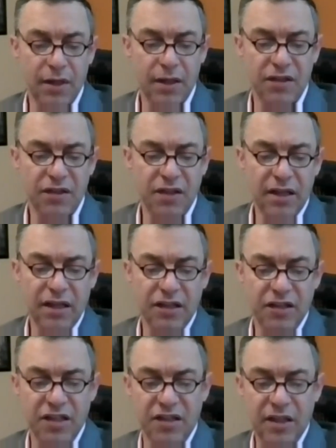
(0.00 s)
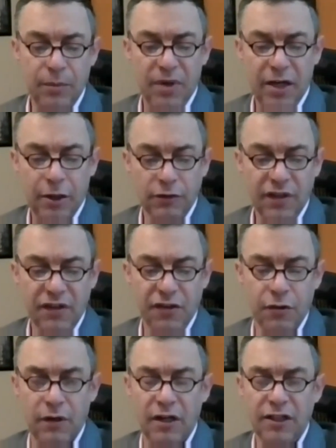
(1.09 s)
is that it's imperiled and
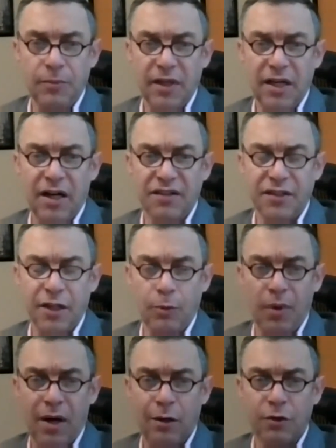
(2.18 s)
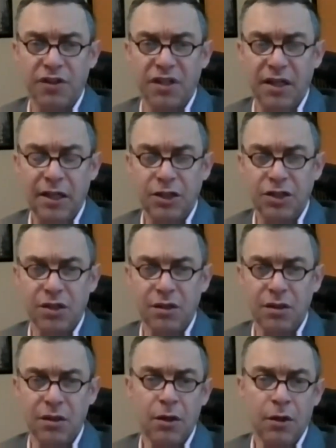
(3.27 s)
surrounded by hostile powers in Asia,
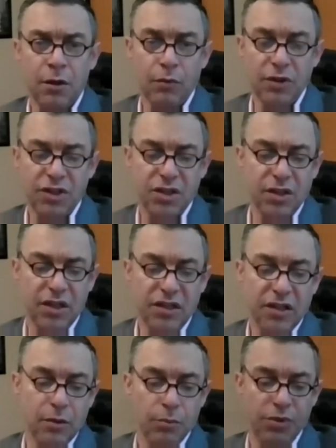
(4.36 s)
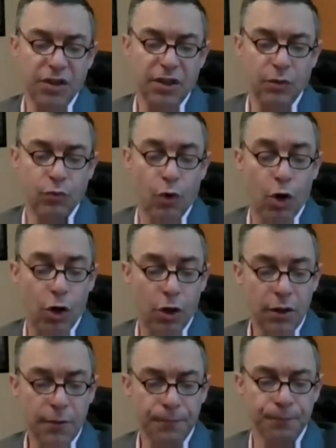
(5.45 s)
which isn't completely
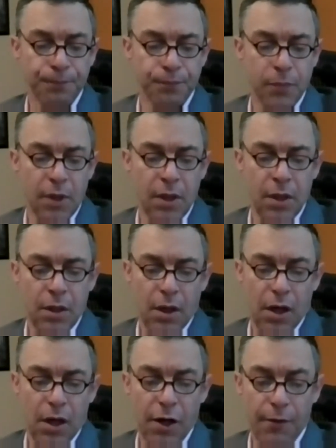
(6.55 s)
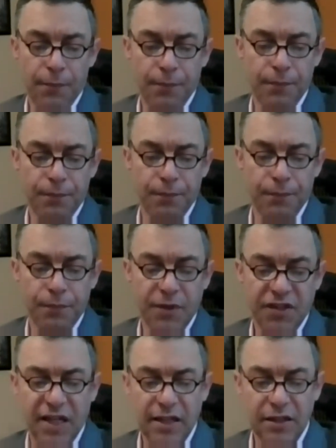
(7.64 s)
wrong. The
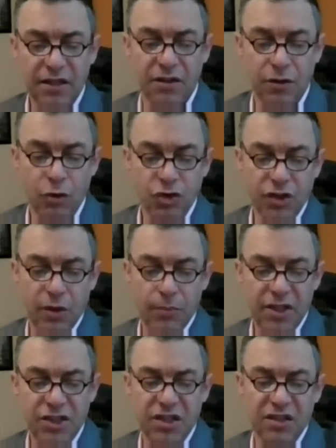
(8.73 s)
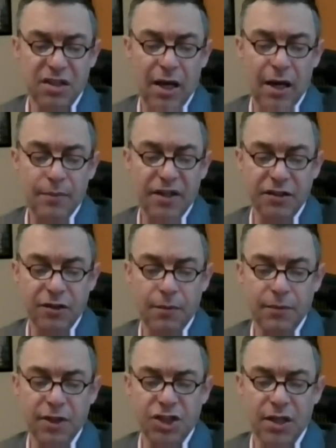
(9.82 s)
second is the notion that Beijing's time has come,
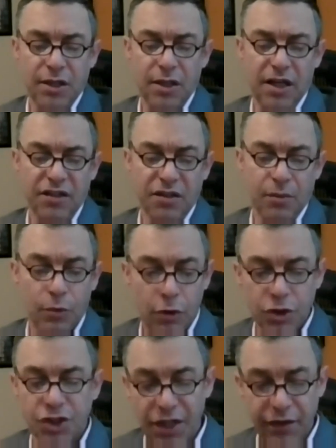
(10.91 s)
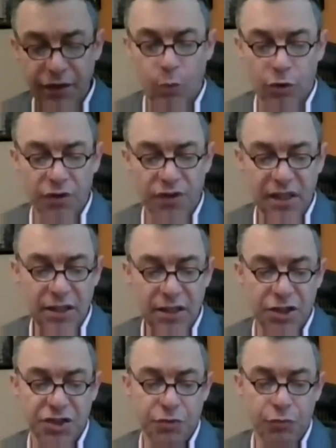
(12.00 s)
that China has emerged onto the world stage
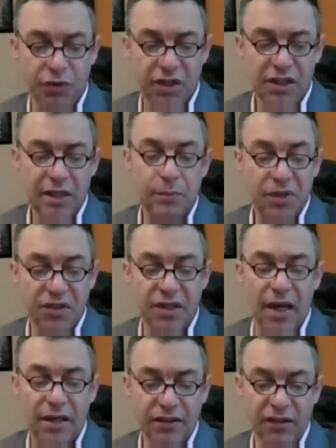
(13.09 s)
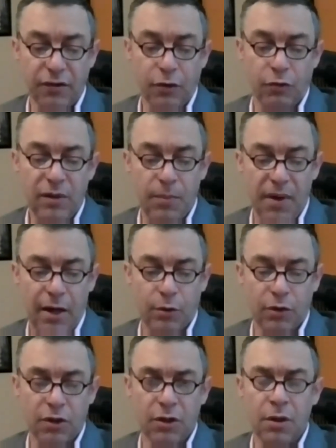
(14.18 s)
and to reclaim its status as a great
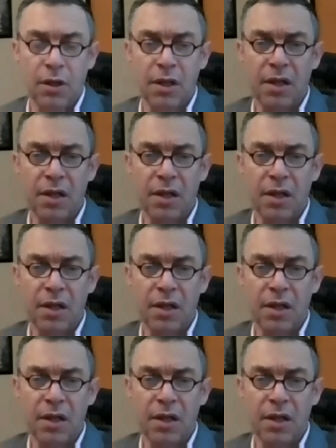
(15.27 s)
power,